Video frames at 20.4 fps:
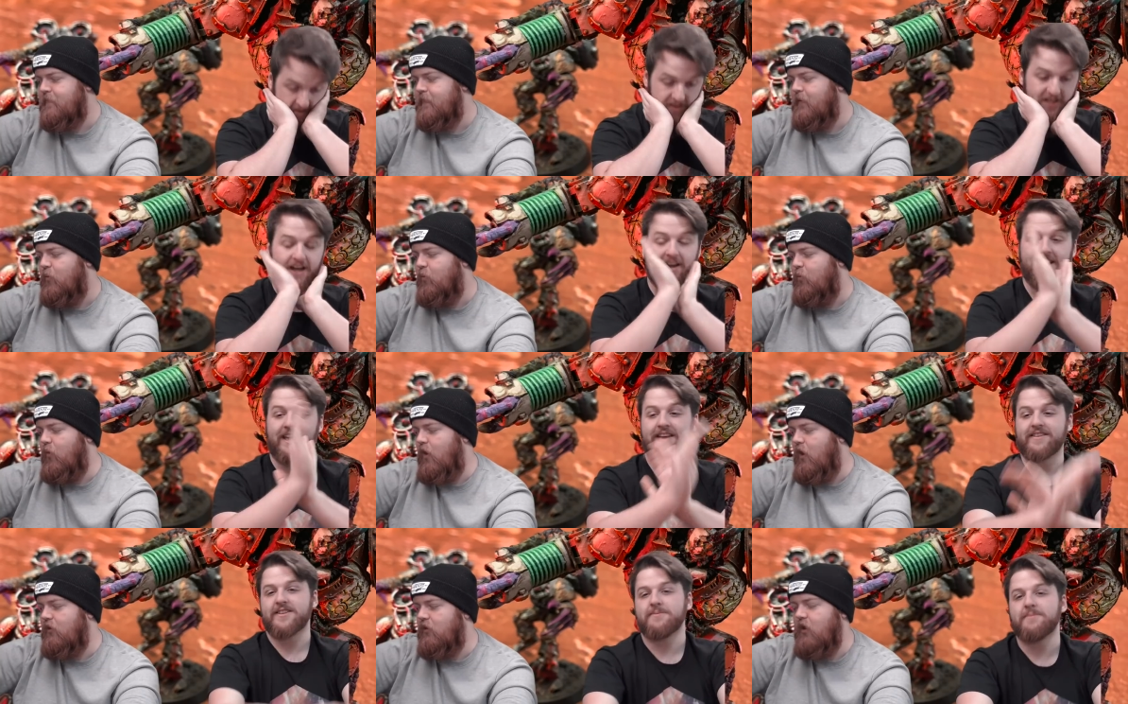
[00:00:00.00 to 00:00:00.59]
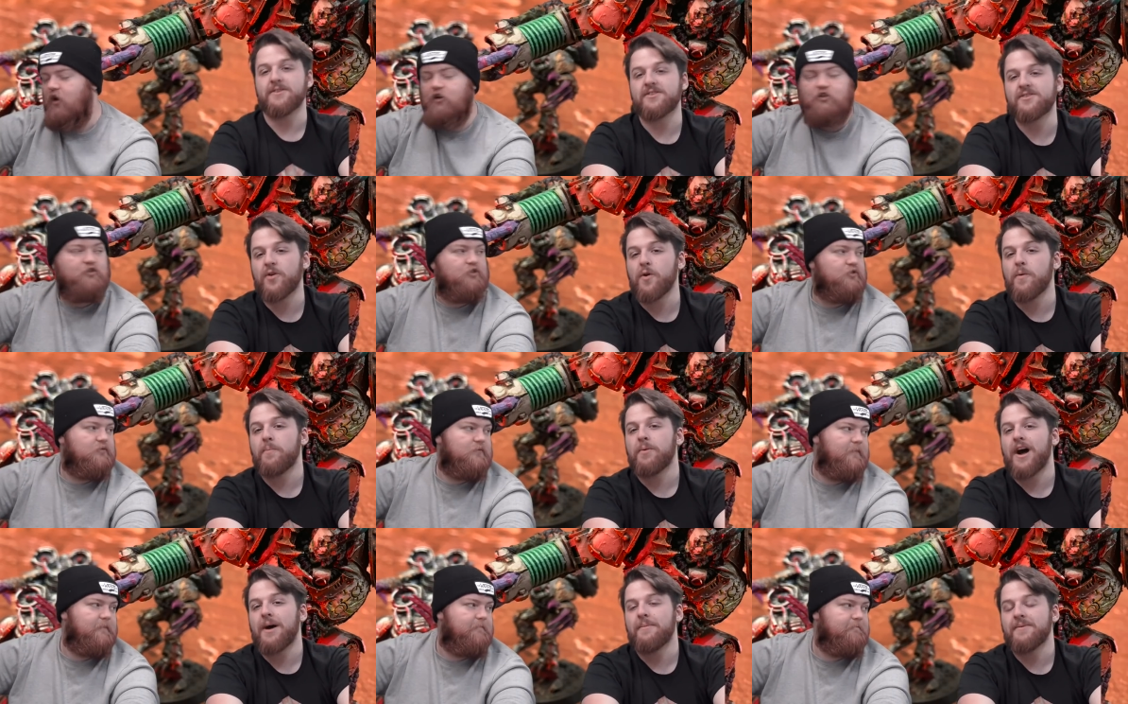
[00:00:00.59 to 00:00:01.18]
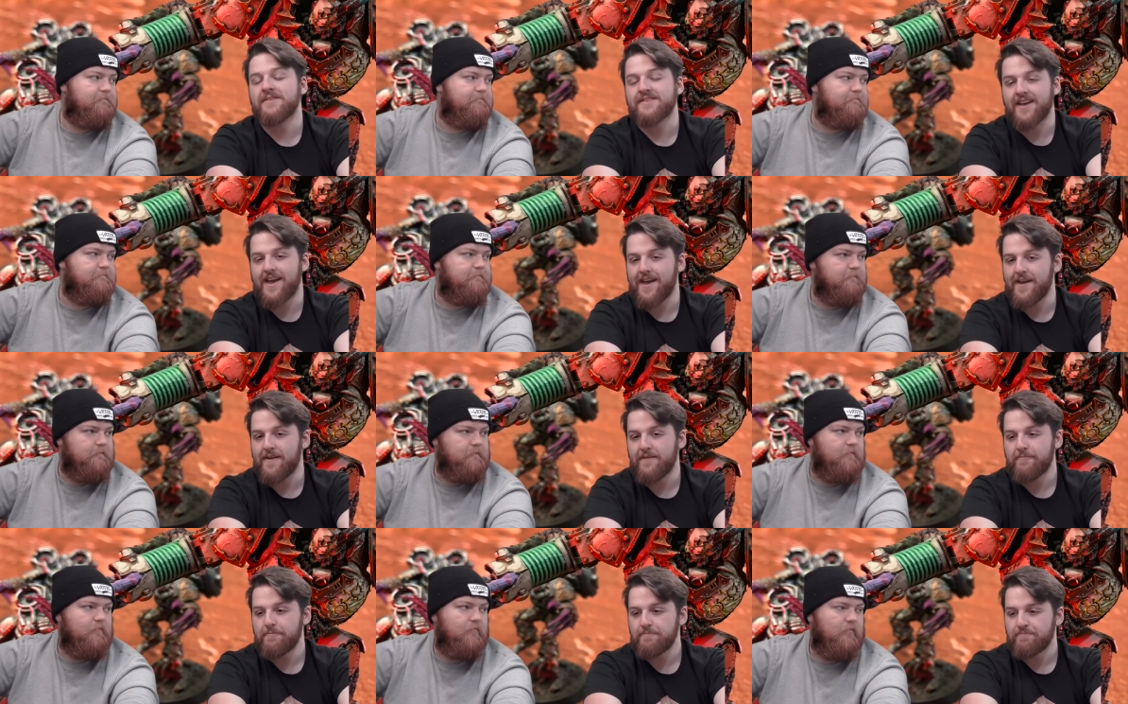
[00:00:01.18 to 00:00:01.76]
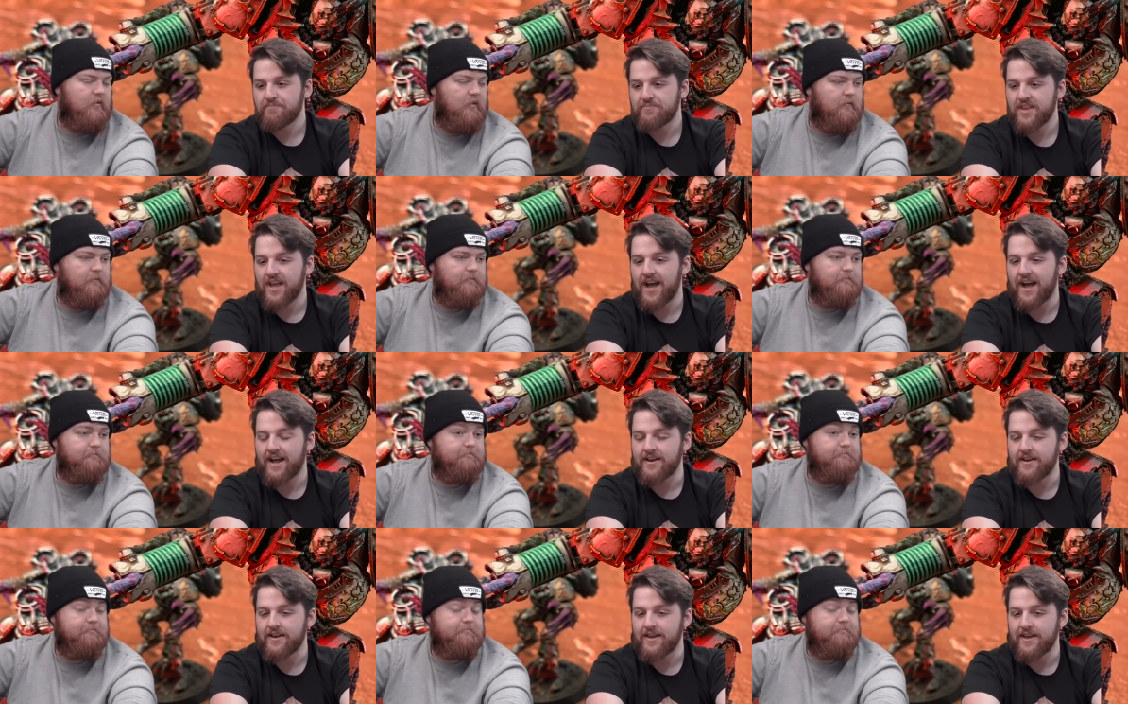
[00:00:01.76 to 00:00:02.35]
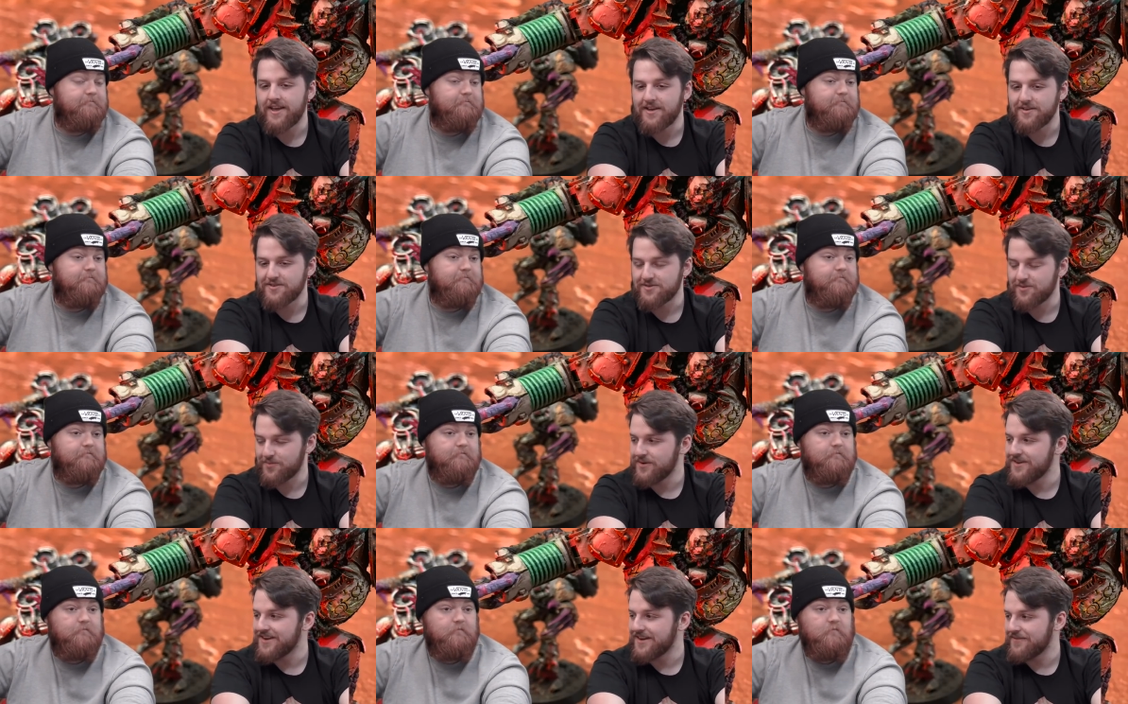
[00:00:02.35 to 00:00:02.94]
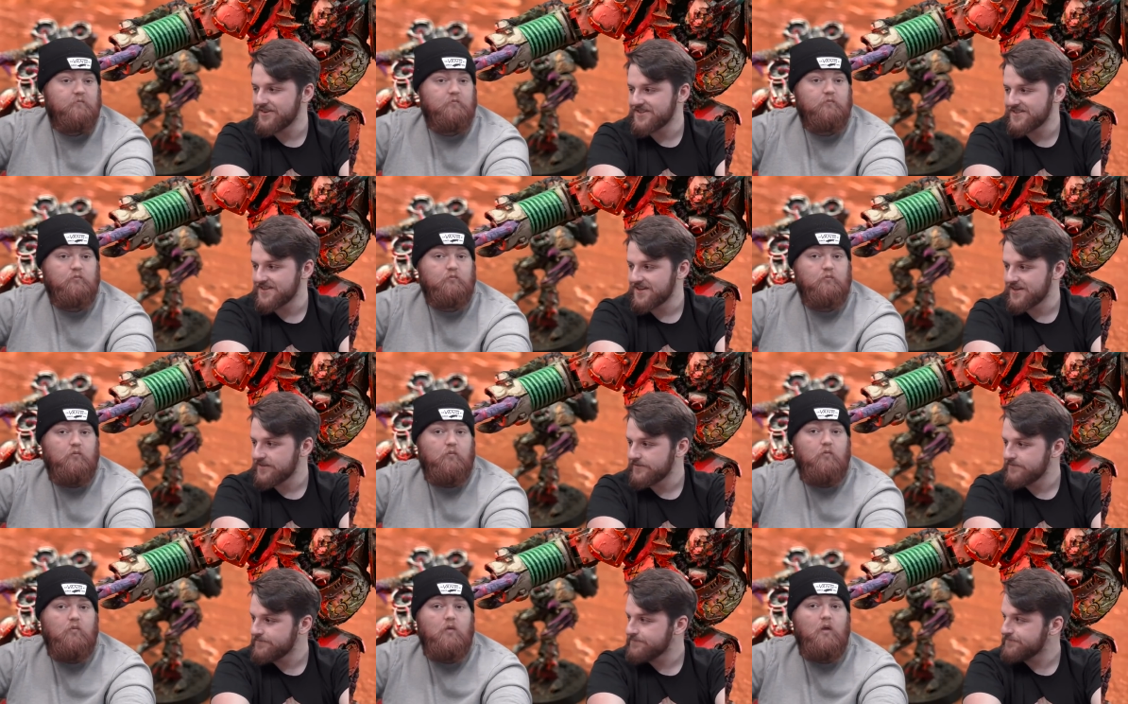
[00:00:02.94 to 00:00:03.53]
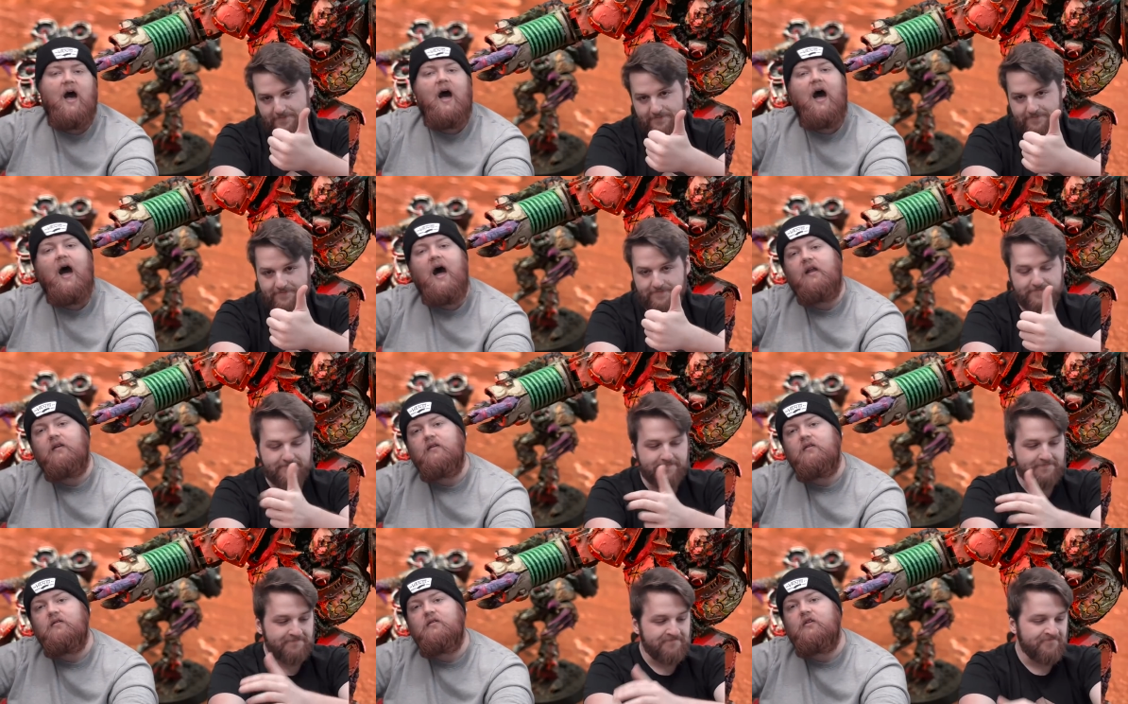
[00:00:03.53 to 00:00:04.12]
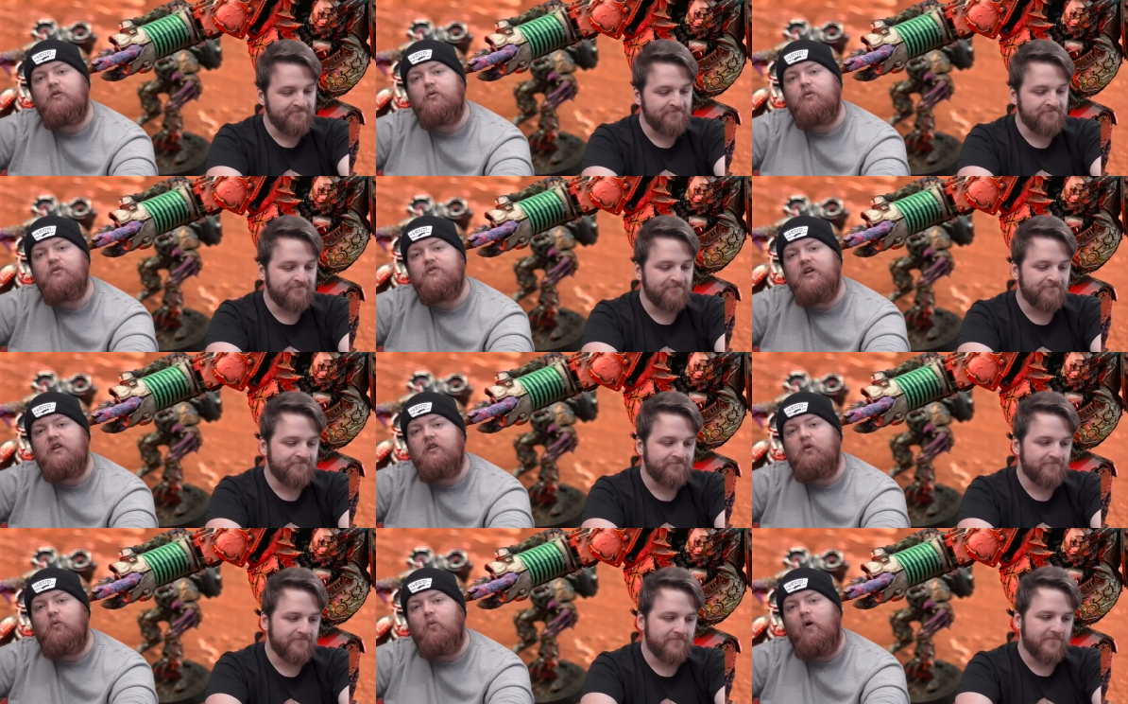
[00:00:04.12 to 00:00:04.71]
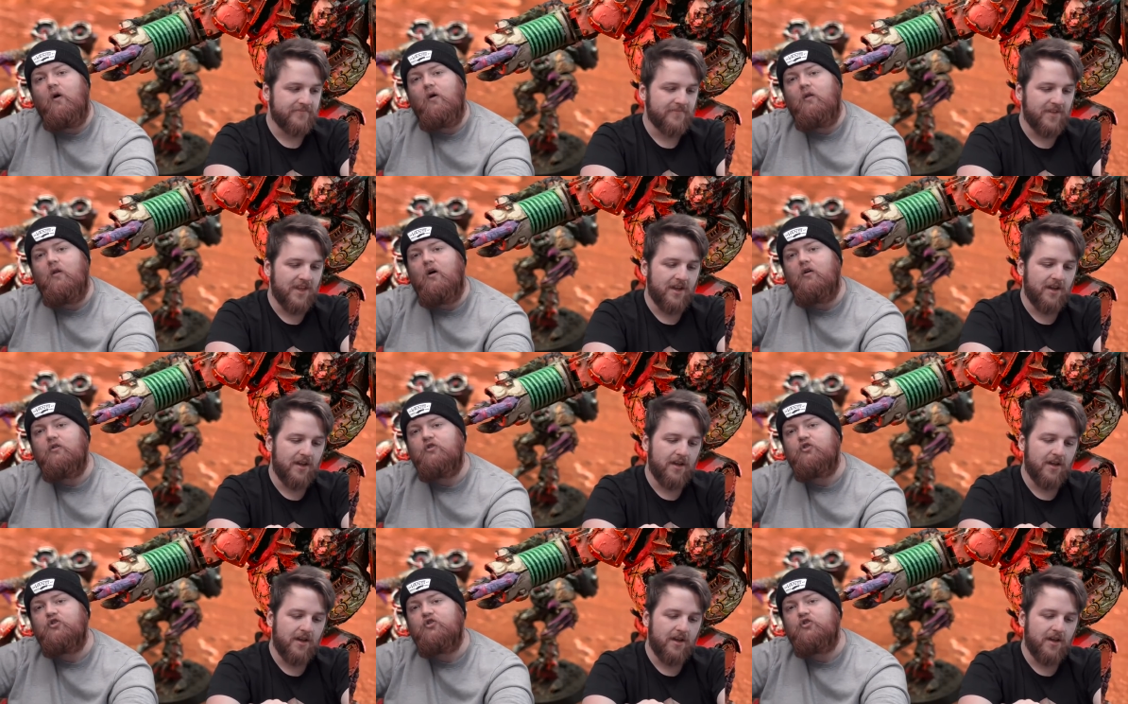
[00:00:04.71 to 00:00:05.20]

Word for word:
Speaker 1: That gives Warlock. him a two-up armour save, and he heals a wound every turn.
Speaker 2: And he will take the Warlord